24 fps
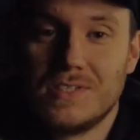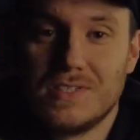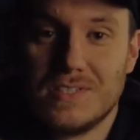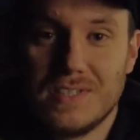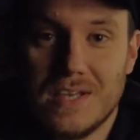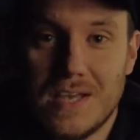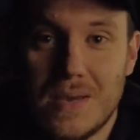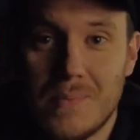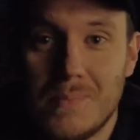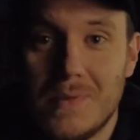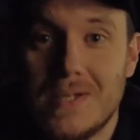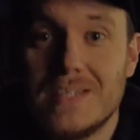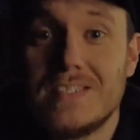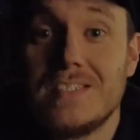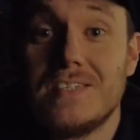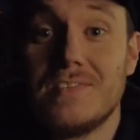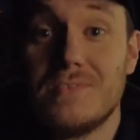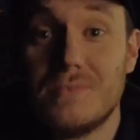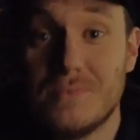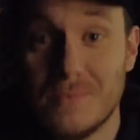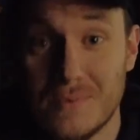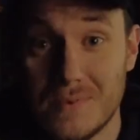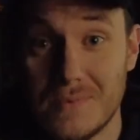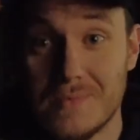to say a
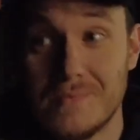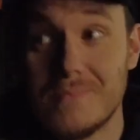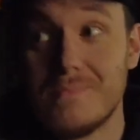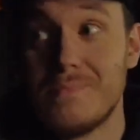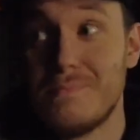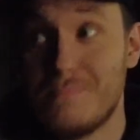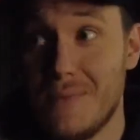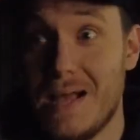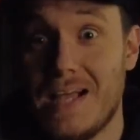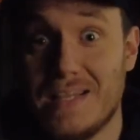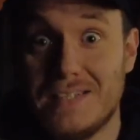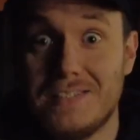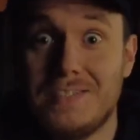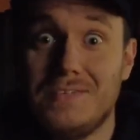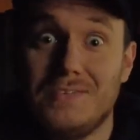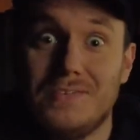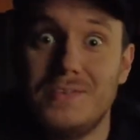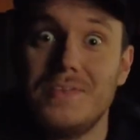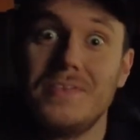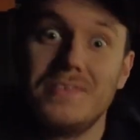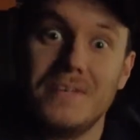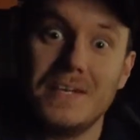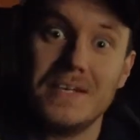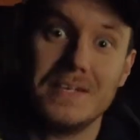
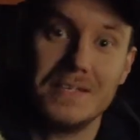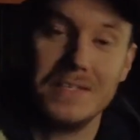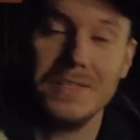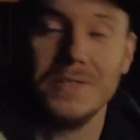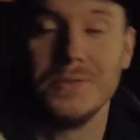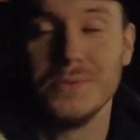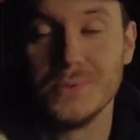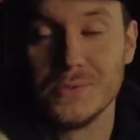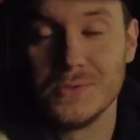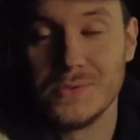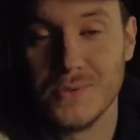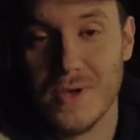massive thank you